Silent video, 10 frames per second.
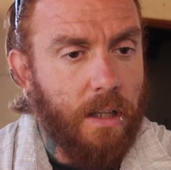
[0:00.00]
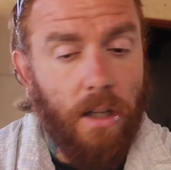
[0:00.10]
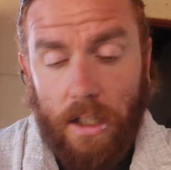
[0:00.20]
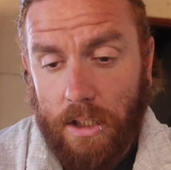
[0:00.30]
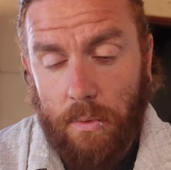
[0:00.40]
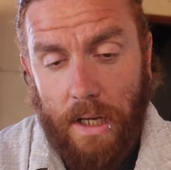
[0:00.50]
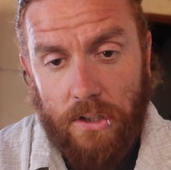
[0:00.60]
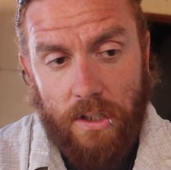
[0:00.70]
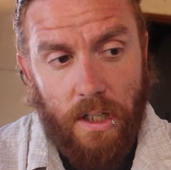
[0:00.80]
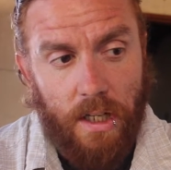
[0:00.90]
Luckily we
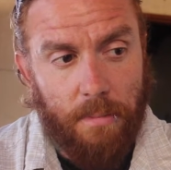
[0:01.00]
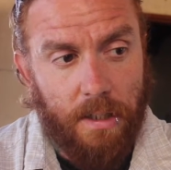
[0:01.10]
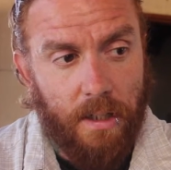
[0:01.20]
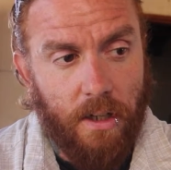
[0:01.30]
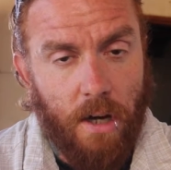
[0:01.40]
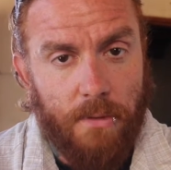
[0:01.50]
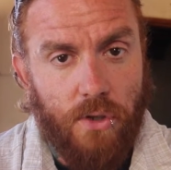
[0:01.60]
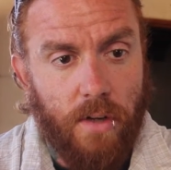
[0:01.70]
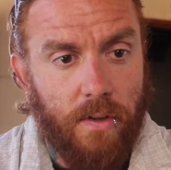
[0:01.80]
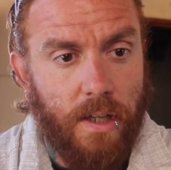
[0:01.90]
actually ended up getting a combi
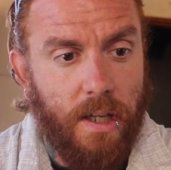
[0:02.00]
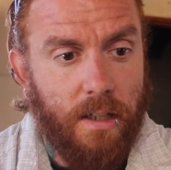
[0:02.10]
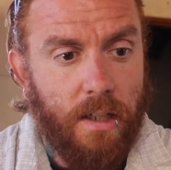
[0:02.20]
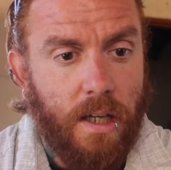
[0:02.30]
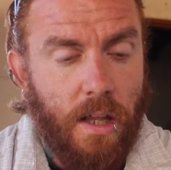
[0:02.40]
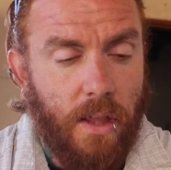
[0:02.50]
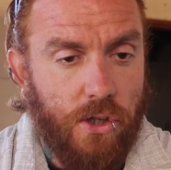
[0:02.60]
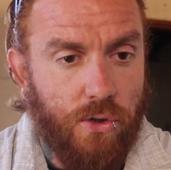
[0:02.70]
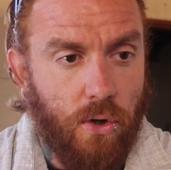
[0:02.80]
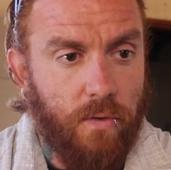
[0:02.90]
driver that
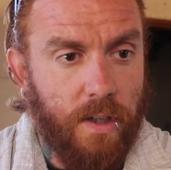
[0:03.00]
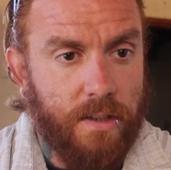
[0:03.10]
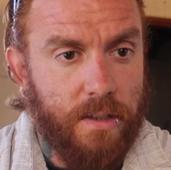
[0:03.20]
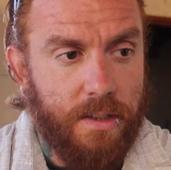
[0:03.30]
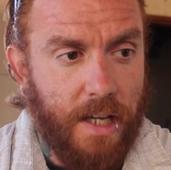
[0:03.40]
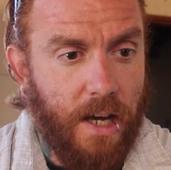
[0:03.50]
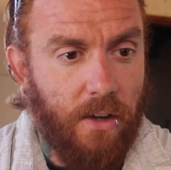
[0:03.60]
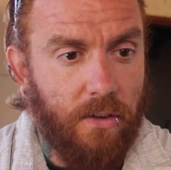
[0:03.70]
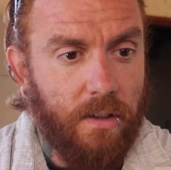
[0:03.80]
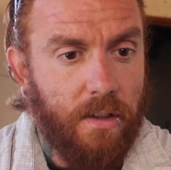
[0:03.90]
drove us
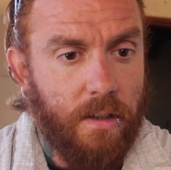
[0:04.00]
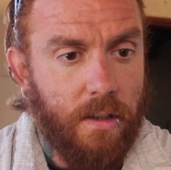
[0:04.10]
down